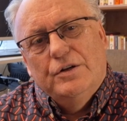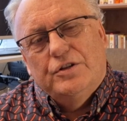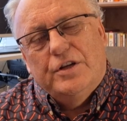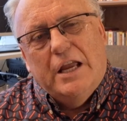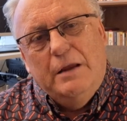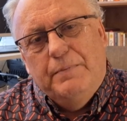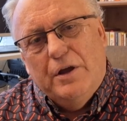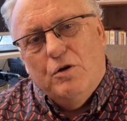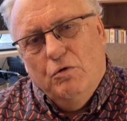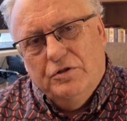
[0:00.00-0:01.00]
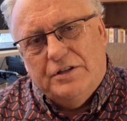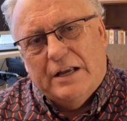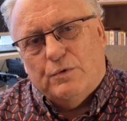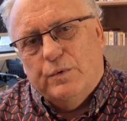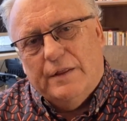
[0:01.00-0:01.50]
to keep in
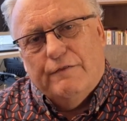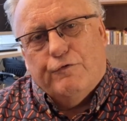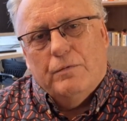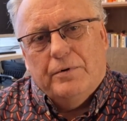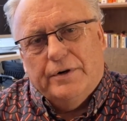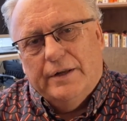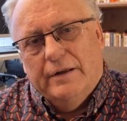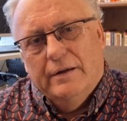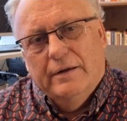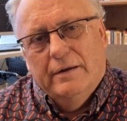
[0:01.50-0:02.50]
contact with everybody,